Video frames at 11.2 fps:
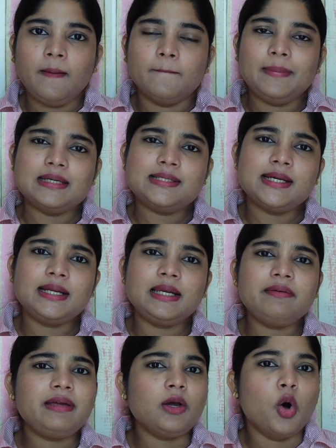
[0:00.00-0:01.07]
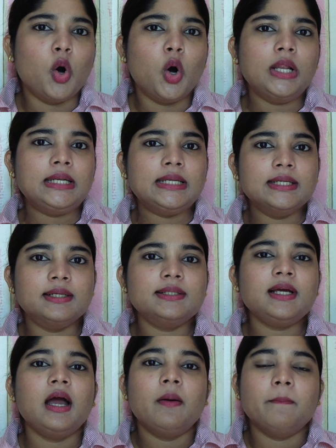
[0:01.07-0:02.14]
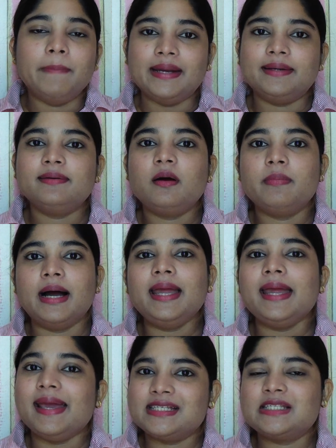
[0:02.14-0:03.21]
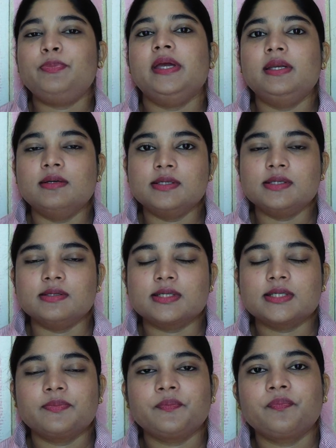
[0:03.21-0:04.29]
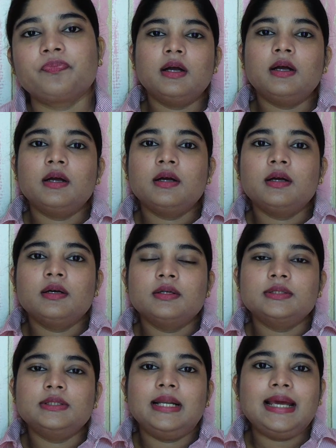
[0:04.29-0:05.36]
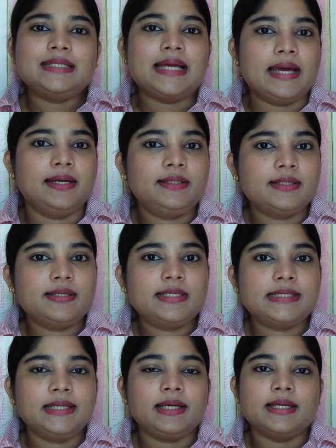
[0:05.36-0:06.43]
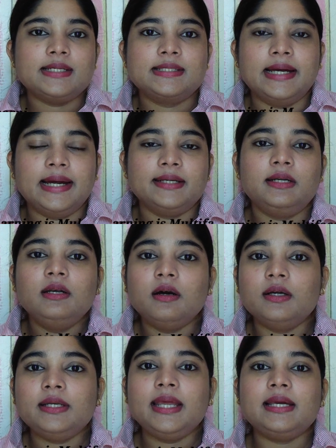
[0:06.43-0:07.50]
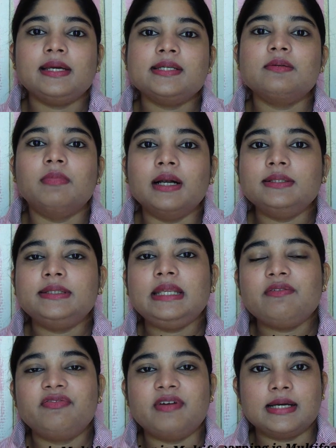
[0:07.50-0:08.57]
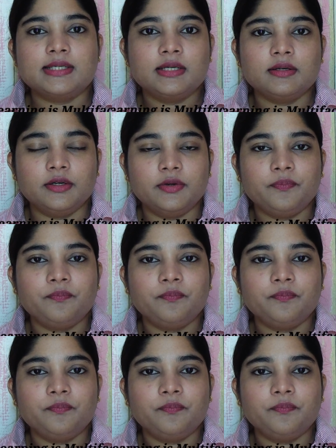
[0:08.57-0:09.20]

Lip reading: Basically, we all learn better by experiences. The next characteristic is that learning is multifaceted.